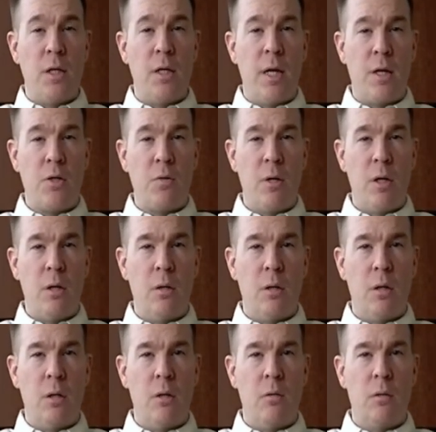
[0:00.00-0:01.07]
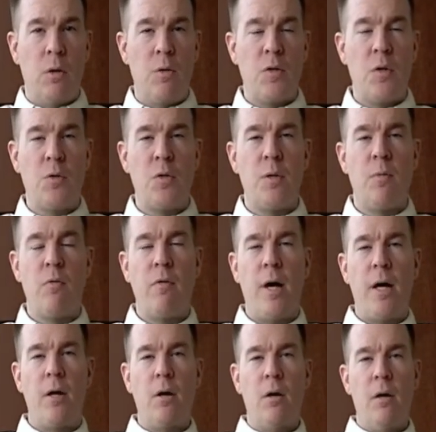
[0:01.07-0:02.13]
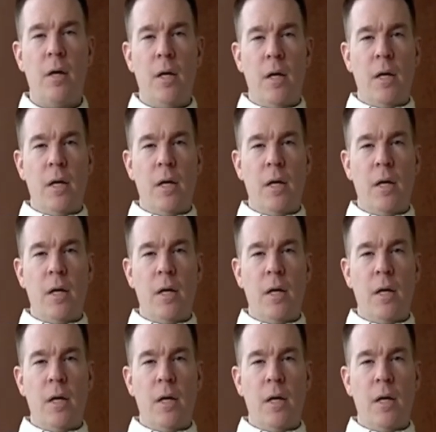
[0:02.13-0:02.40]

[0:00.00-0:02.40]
Connectria, a Lotus hosting provider,